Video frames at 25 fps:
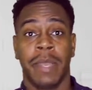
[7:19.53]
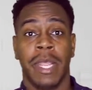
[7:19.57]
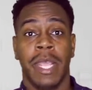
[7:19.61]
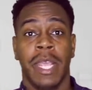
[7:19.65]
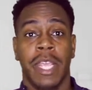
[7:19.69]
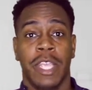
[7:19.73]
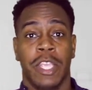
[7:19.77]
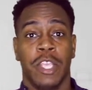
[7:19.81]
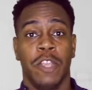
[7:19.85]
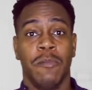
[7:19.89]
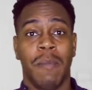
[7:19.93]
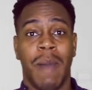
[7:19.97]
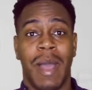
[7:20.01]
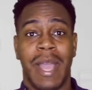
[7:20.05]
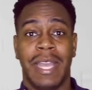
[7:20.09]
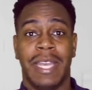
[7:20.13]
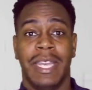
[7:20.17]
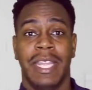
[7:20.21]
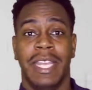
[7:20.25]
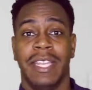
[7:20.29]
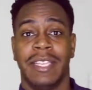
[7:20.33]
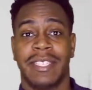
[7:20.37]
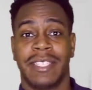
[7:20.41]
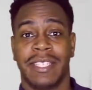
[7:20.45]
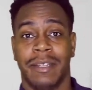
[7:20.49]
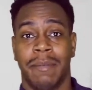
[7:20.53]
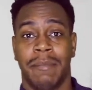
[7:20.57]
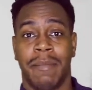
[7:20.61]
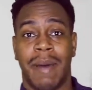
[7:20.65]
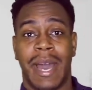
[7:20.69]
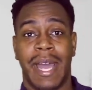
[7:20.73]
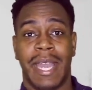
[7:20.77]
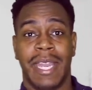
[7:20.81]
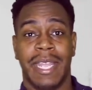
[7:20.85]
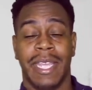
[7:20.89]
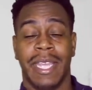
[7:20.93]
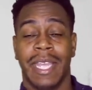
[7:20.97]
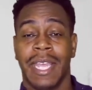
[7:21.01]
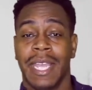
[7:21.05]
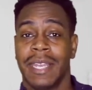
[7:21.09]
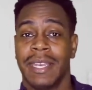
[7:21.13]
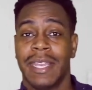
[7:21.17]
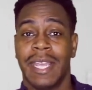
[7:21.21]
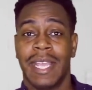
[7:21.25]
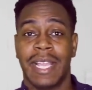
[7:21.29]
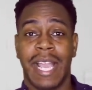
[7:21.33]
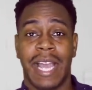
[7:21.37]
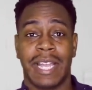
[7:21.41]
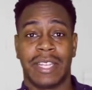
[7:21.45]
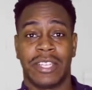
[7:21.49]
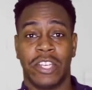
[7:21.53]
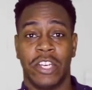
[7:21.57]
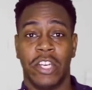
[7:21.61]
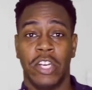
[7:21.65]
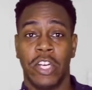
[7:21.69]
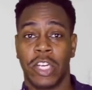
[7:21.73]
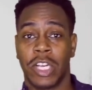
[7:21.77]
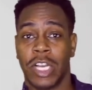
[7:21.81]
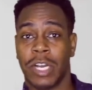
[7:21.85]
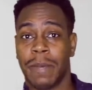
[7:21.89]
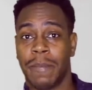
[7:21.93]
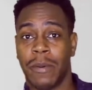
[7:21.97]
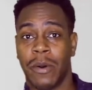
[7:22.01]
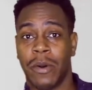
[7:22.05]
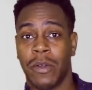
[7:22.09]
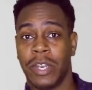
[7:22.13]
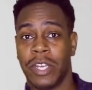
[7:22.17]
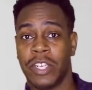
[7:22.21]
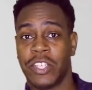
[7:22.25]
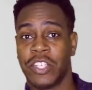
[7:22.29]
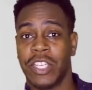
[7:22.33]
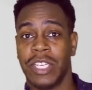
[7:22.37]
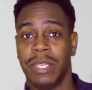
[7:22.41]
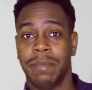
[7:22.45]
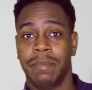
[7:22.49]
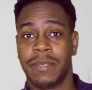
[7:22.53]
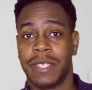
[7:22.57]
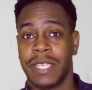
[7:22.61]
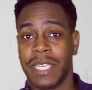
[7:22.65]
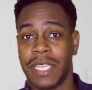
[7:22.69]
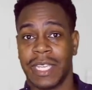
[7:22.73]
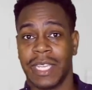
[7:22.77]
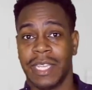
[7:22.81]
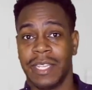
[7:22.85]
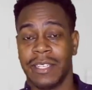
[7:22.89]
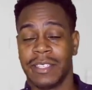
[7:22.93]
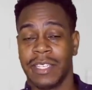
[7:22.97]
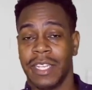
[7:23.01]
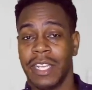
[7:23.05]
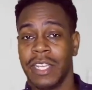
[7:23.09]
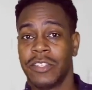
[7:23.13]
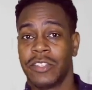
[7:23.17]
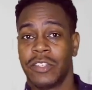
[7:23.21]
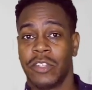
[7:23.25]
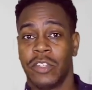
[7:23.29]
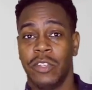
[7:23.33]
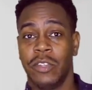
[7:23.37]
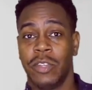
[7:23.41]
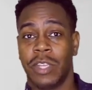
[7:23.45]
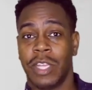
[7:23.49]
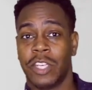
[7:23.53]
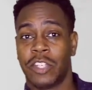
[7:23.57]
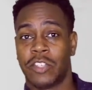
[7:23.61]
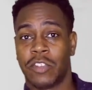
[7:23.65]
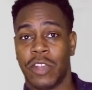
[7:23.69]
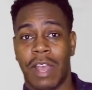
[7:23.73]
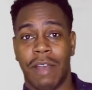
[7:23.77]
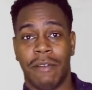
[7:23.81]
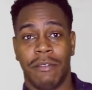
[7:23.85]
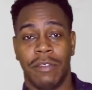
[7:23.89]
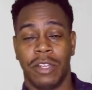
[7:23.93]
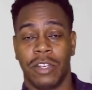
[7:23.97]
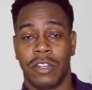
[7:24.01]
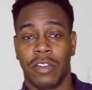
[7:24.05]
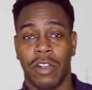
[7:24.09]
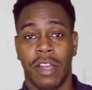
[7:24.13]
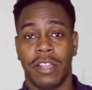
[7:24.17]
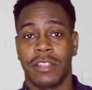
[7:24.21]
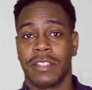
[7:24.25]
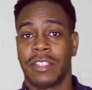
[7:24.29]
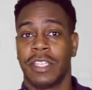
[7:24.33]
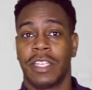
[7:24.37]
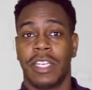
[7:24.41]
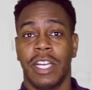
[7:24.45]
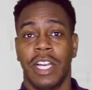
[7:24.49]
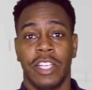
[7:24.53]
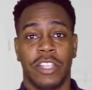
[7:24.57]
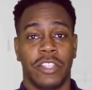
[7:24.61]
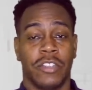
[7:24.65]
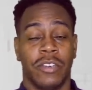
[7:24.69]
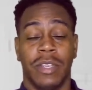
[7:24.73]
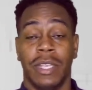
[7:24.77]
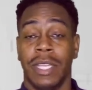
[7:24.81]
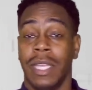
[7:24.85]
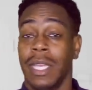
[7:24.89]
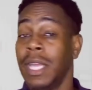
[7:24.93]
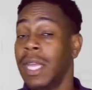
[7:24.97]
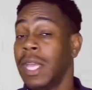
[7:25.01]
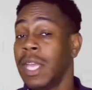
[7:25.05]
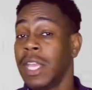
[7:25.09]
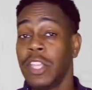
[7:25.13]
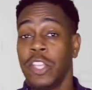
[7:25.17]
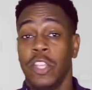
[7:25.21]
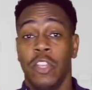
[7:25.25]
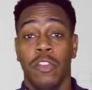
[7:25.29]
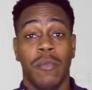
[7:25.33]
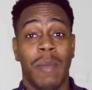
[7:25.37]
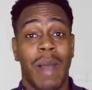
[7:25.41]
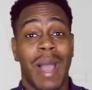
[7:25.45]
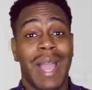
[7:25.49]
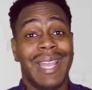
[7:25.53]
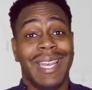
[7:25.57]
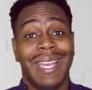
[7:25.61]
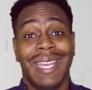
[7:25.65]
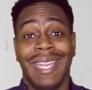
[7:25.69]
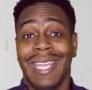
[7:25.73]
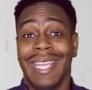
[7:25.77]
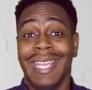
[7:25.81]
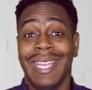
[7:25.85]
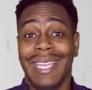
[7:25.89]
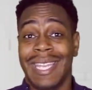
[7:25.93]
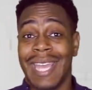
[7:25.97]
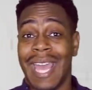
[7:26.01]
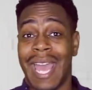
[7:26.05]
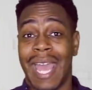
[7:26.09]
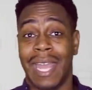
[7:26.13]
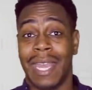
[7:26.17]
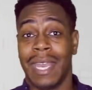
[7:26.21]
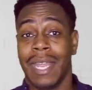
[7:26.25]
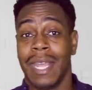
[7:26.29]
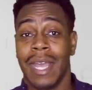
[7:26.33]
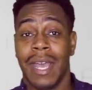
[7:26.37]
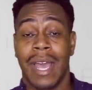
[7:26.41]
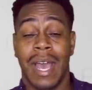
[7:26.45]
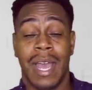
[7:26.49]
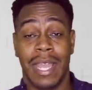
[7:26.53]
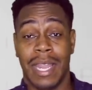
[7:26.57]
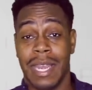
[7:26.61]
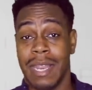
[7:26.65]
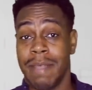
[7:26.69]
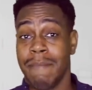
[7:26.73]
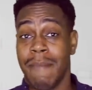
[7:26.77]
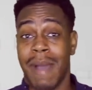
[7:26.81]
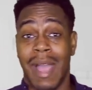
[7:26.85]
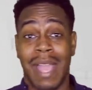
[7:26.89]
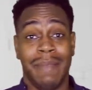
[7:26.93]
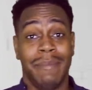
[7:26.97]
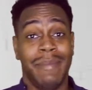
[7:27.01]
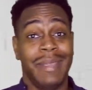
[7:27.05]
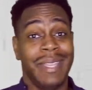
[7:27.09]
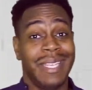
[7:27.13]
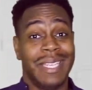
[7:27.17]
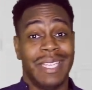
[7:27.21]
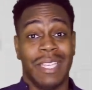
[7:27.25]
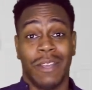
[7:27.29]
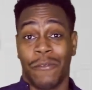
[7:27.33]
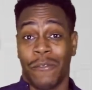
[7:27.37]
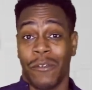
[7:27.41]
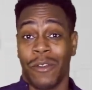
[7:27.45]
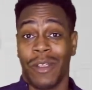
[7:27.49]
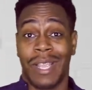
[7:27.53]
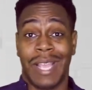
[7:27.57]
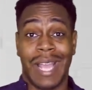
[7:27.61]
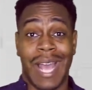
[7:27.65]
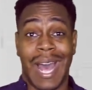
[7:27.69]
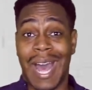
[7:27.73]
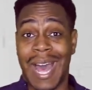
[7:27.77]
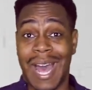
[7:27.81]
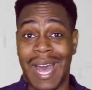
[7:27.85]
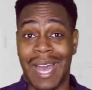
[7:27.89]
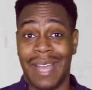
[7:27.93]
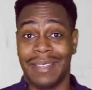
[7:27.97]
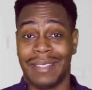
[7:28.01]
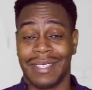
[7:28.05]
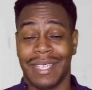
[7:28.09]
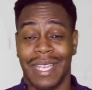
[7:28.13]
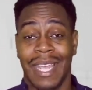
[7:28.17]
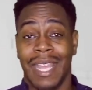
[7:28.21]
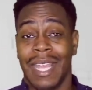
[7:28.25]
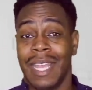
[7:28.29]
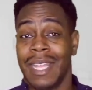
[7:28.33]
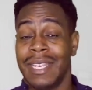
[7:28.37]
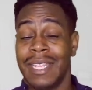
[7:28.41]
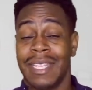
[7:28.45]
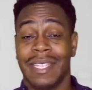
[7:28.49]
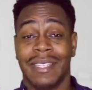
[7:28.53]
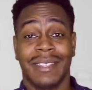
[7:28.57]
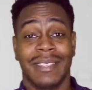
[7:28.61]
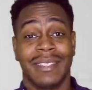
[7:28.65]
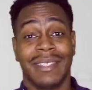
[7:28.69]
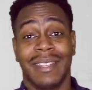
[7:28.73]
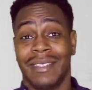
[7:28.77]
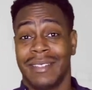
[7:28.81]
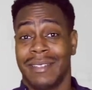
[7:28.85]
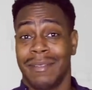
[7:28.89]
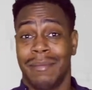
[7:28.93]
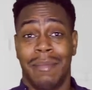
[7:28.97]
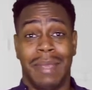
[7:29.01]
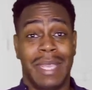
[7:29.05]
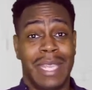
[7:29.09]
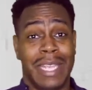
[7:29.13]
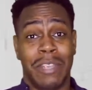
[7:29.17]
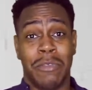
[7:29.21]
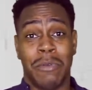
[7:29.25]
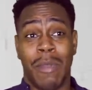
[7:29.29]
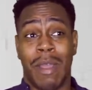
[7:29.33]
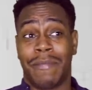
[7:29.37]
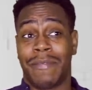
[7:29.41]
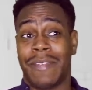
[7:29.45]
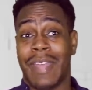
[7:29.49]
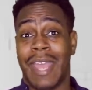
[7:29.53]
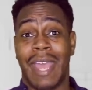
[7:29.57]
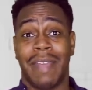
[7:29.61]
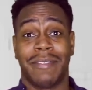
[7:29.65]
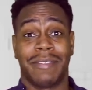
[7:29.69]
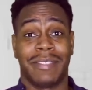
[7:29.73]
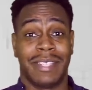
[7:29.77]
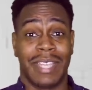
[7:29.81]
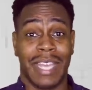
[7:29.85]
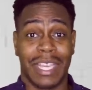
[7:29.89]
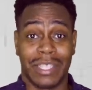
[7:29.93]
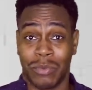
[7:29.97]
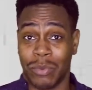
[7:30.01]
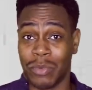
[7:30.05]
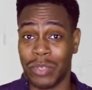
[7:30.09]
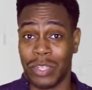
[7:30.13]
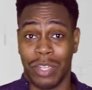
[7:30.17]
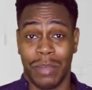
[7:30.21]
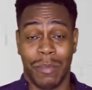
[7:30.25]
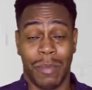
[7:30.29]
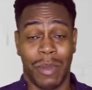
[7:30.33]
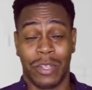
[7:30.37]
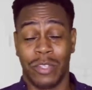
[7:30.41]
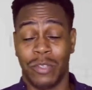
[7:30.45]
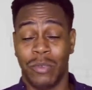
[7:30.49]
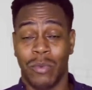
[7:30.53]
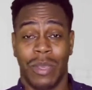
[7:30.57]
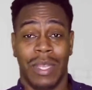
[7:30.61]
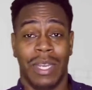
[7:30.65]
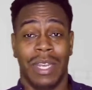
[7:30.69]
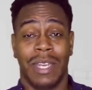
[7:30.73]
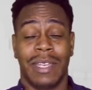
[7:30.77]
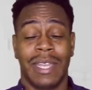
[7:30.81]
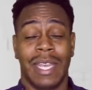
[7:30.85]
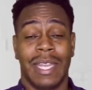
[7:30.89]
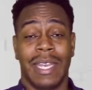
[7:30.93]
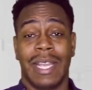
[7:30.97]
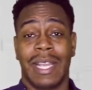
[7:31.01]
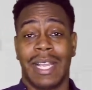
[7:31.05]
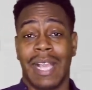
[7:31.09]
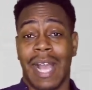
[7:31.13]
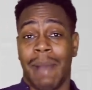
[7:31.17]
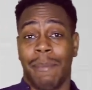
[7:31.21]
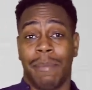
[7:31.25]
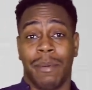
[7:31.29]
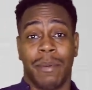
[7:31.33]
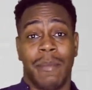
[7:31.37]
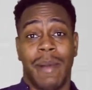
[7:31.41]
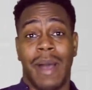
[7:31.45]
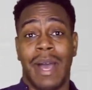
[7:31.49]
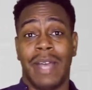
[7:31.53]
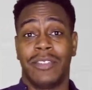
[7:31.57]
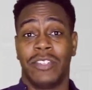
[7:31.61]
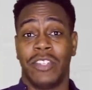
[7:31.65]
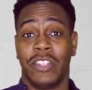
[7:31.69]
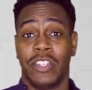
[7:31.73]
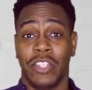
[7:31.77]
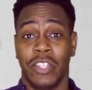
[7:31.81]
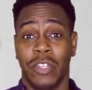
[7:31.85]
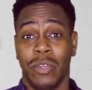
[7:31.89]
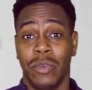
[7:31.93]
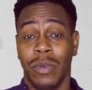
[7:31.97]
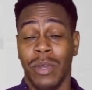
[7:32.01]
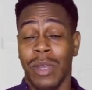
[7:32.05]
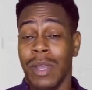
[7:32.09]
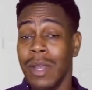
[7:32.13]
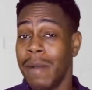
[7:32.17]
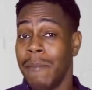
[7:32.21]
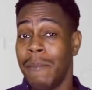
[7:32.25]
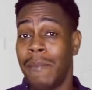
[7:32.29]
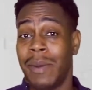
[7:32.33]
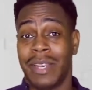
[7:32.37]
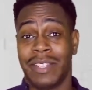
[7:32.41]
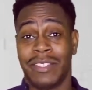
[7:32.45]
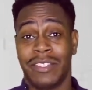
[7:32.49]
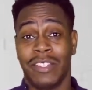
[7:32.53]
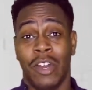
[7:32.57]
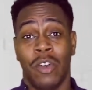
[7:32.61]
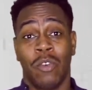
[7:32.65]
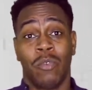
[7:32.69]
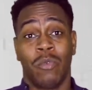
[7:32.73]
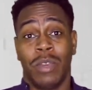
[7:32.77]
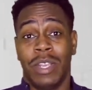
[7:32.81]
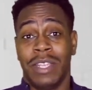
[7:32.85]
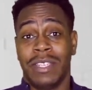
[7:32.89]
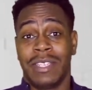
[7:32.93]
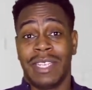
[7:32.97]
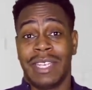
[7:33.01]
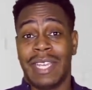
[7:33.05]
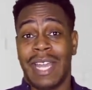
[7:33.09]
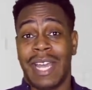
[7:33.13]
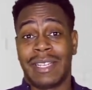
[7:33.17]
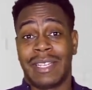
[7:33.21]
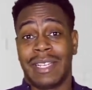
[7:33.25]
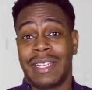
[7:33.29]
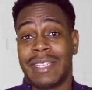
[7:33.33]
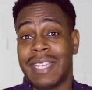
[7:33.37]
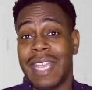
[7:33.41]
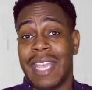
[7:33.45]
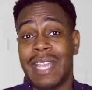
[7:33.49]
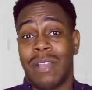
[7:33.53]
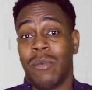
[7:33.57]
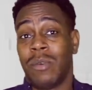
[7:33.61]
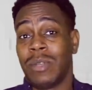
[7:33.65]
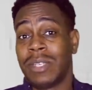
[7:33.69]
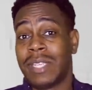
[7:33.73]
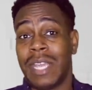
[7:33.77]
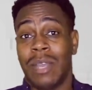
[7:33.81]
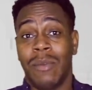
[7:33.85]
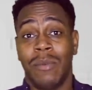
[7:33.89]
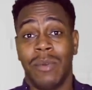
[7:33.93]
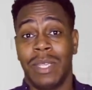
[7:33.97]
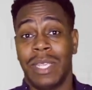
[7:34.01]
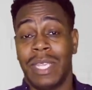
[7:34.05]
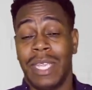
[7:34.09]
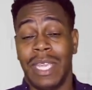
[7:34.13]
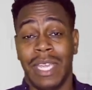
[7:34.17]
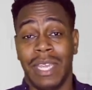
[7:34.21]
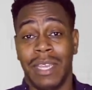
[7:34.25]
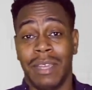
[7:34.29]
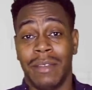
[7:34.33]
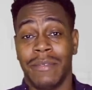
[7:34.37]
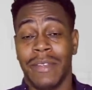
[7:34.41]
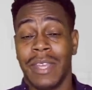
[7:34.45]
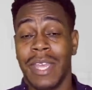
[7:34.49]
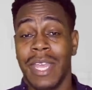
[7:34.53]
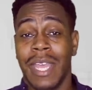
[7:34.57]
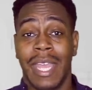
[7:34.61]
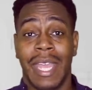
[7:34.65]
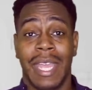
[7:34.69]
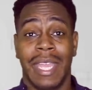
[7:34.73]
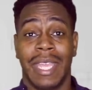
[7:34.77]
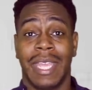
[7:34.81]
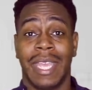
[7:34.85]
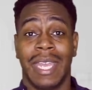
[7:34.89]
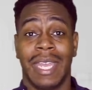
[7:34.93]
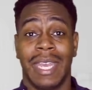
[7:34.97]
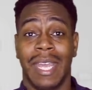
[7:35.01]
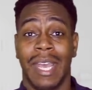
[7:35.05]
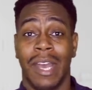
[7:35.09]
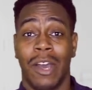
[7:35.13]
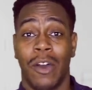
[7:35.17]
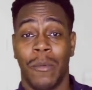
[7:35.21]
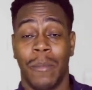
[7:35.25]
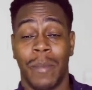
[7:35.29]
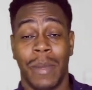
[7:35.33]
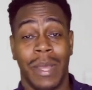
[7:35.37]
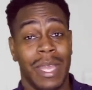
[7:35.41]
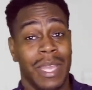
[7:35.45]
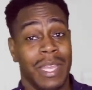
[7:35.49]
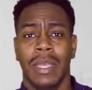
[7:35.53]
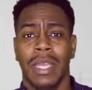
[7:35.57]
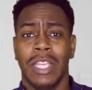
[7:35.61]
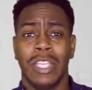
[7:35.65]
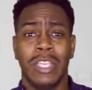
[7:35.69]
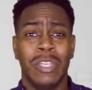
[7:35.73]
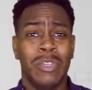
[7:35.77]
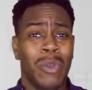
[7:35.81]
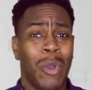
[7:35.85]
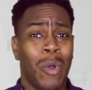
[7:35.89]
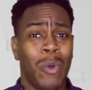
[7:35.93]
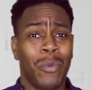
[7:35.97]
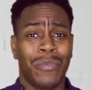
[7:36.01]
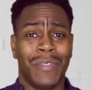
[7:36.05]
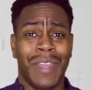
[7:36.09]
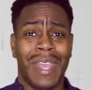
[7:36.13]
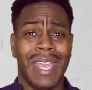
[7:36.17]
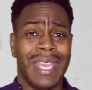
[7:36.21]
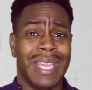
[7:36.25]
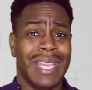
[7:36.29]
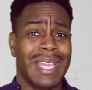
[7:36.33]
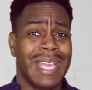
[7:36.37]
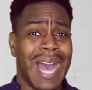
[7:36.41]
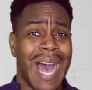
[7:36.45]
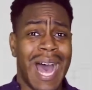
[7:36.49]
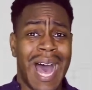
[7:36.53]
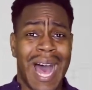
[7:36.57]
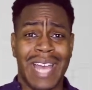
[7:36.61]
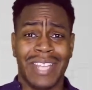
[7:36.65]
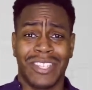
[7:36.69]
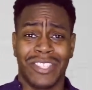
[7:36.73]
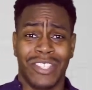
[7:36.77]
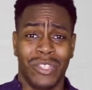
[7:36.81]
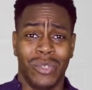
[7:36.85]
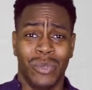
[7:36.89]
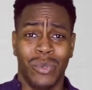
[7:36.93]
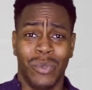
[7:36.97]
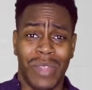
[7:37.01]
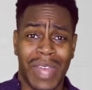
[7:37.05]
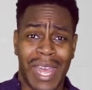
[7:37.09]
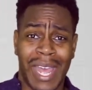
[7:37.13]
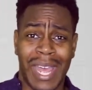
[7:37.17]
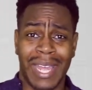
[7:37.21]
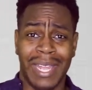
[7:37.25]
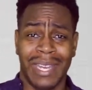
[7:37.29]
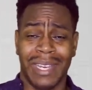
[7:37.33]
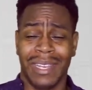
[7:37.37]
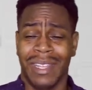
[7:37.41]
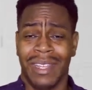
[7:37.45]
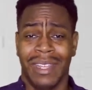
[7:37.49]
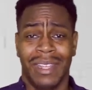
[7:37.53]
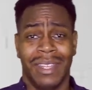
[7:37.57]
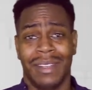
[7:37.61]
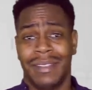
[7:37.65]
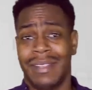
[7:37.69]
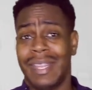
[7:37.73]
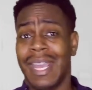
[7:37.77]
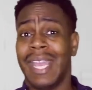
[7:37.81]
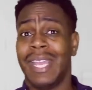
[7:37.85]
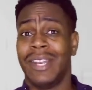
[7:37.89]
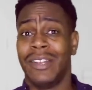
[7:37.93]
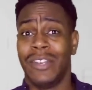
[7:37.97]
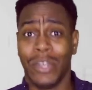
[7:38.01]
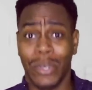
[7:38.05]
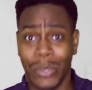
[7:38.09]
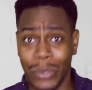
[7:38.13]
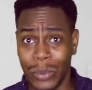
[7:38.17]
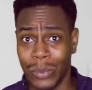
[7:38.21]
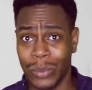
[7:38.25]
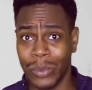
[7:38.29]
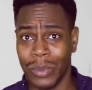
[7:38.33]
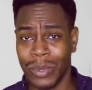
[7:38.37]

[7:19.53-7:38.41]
You might need somebody that got the hookup on the cheap tickets so you can travel across the country. You might need that, and it might be different guys. This just doesn't mean you have to have sex with them or do anything that compromises you, but it's no reason not to take what they would give and get help. You don't think guys do that? They do.